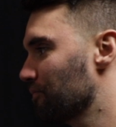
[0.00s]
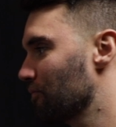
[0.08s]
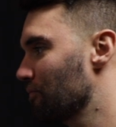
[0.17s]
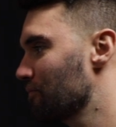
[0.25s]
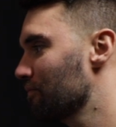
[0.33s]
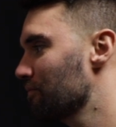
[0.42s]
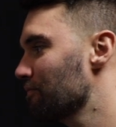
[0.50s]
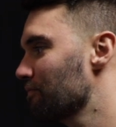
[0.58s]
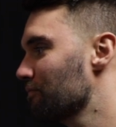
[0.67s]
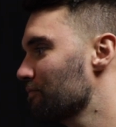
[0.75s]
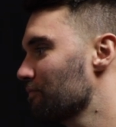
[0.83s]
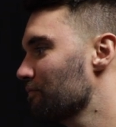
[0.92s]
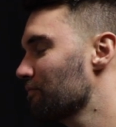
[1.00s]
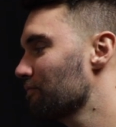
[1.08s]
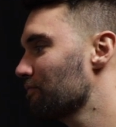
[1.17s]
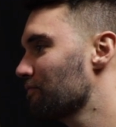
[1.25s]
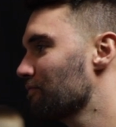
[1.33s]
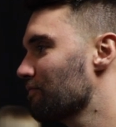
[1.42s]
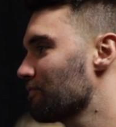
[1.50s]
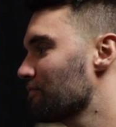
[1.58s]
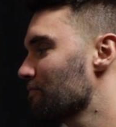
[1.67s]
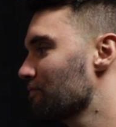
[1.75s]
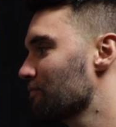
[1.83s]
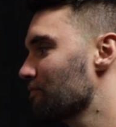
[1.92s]

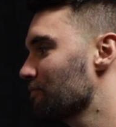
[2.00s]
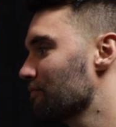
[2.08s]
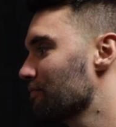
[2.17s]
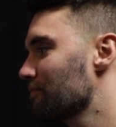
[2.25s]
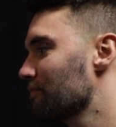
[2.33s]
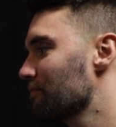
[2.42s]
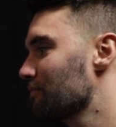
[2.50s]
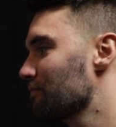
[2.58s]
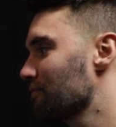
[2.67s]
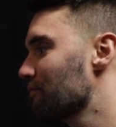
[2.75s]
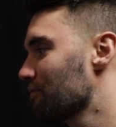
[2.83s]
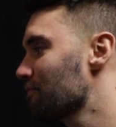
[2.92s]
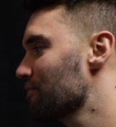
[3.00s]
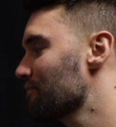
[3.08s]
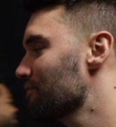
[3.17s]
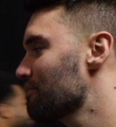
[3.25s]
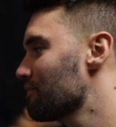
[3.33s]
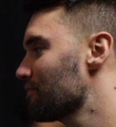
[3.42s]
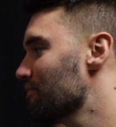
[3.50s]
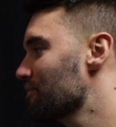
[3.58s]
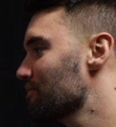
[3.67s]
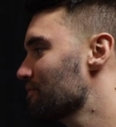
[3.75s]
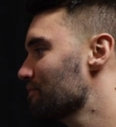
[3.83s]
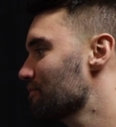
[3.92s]

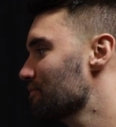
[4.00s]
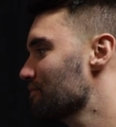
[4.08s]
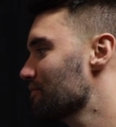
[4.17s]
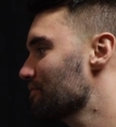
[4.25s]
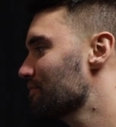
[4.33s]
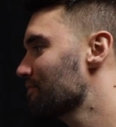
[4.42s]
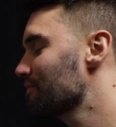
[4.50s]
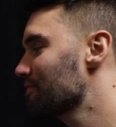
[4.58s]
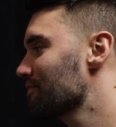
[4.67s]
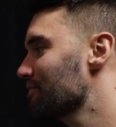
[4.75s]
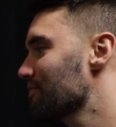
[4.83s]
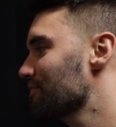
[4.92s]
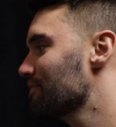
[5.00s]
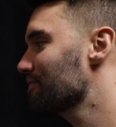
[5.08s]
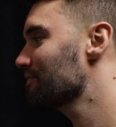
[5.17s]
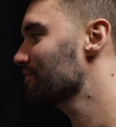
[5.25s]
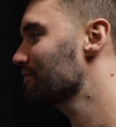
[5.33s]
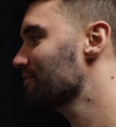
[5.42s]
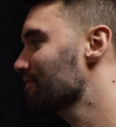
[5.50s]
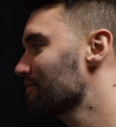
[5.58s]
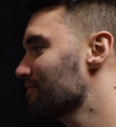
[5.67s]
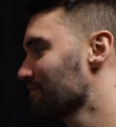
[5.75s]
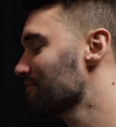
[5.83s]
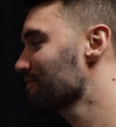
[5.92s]

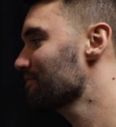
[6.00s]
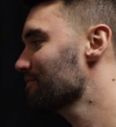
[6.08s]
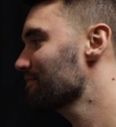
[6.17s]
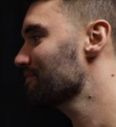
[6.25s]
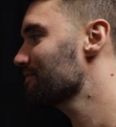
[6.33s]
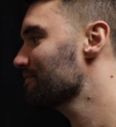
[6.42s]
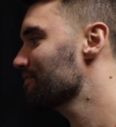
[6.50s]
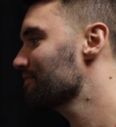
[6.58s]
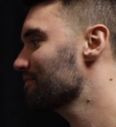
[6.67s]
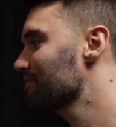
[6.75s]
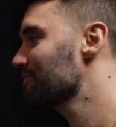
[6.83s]
This person isn't speaking.